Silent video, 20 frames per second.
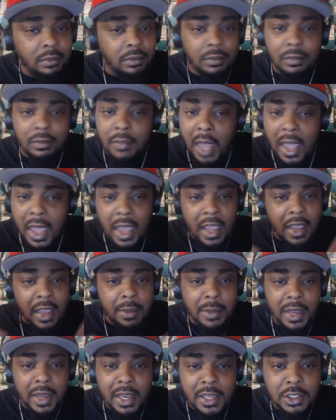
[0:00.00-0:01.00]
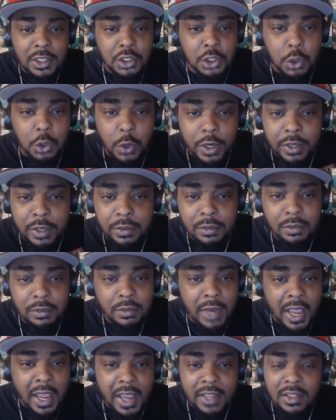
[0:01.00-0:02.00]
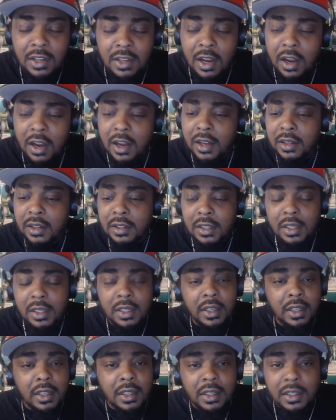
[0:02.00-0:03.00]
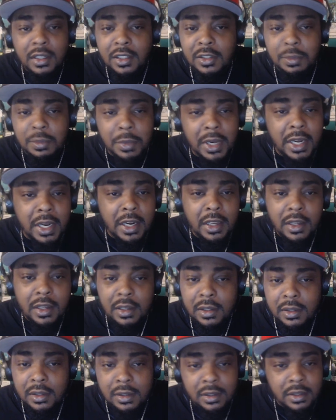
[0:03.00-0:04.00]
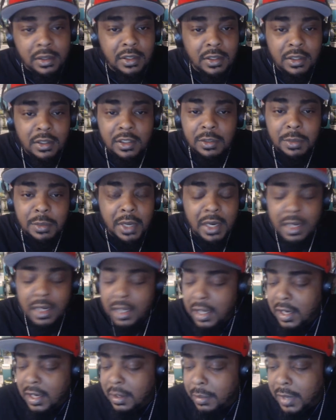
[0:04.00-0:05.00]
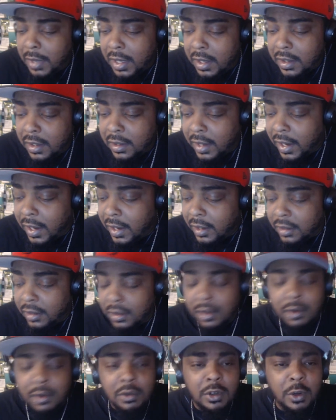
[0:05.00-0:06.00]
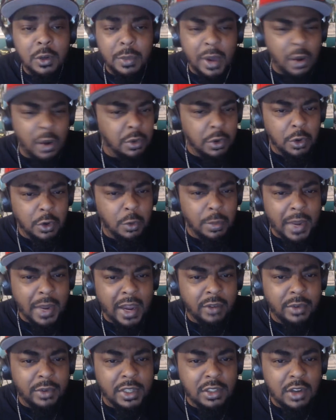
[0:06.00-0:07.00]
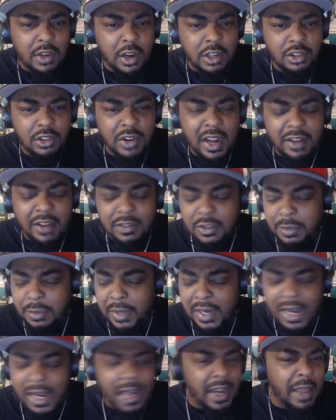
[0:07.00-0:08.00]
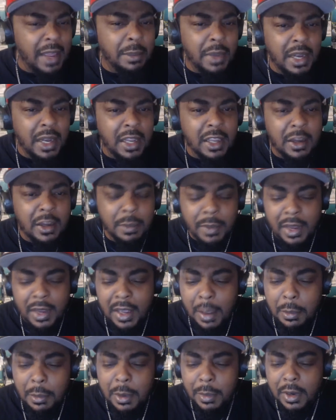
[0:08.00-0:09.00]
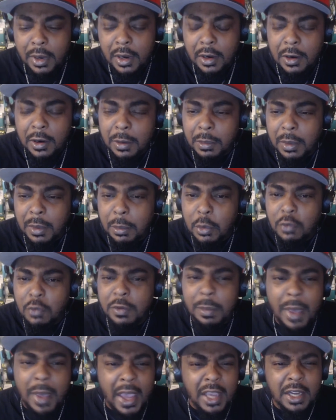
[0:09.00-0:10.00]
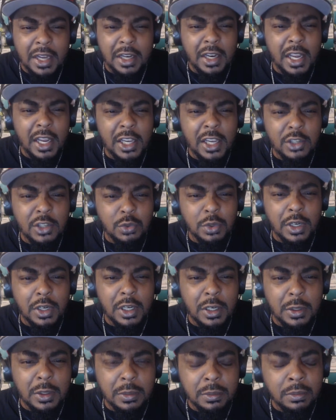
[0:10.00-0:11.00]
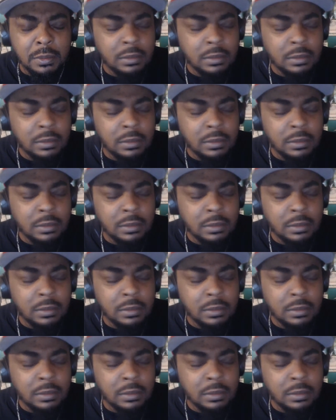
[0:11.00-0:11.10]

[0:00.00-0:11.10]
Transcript: hey, man, Jordan NASCAR is money it's, it's money in it, man. Like I don't know, I don't know no black race car drivers, man. Not that many of them, man. I remember um a movie back in the days with um